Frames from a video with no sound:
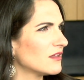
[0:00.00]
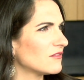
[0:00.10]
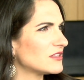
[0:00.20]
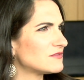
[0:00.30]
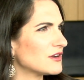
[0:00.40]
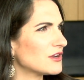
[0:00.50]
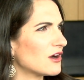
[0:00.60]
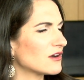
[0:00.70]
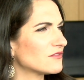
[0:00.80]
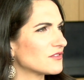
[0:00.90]
It's very
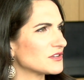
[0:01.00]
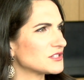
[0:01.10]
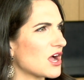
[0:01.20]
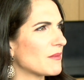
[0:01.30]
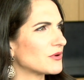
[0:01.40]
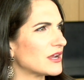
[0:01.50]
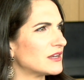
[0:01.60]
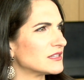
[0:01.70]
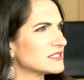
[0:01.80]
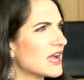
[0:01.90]
hard for us to operate
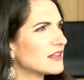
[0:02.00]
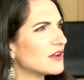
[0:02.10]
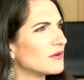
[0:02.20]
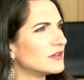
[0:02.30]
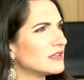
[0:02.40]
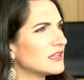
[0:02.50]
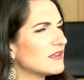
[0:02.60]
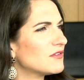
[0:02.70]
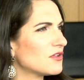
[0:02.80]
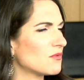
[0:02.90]
in a silo, and
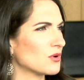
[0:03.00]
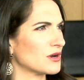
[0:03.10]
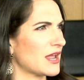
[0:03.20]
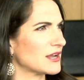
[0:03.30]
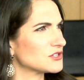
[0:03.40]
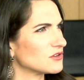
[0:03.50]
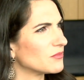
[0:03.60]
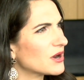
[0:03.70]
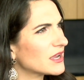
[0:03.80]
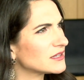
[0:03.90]
even though we're a national
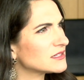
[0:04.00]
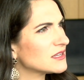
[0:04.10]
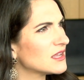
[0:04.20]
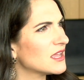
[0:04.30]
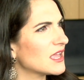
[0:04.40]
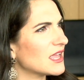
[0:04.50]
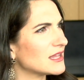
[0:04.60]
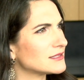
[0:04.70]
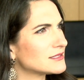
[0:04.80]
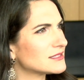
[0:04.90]
brand,
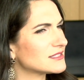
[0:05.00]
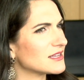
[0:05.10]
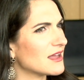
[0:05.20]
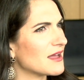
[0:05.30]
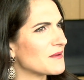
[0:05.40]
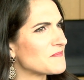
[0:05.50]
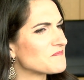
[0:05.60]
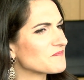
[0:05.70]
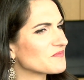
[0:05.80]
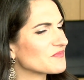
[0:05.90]
it's
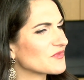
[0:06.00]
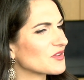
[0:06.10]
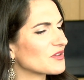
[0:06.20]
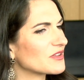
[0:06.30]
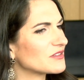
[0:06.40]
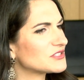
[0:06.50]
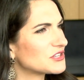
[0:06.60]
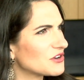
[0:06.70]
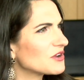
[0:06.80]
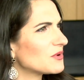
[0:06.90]

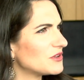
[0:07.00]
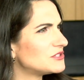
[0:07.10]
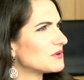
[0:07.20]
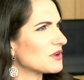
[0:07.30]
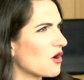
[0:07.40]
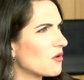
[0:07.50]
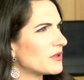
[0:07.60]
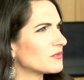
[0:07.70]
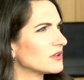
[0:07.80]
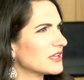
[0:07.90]
securing what you do at home
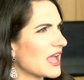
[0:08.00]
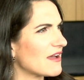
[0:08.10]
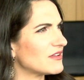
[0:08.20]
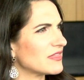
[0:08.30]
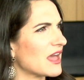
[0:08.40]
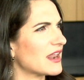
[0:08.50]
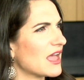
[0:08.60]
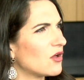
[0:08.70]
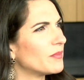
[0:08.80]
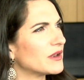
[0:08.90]
and really having that
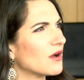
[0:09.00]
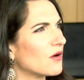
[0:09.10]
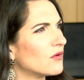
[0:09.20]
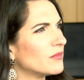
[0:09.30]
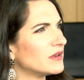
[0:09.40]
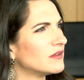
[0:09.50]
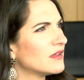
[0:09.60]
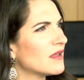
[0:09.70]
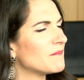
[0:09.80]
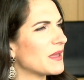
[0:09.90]
help at home
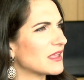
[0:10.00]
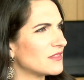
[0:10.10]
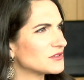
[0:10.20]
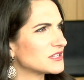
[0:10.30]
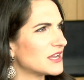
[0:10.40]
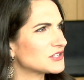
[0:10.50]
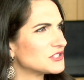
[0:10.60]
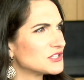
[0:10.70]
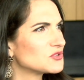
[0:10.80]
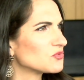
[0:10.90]
and making those
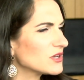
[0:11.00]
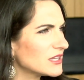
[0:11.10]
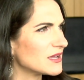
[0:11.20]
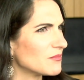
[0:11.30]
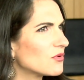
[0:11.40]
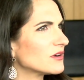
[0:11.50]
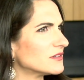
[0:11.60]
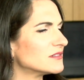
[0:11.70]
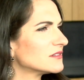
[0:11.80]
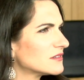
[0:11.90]
connections is really important.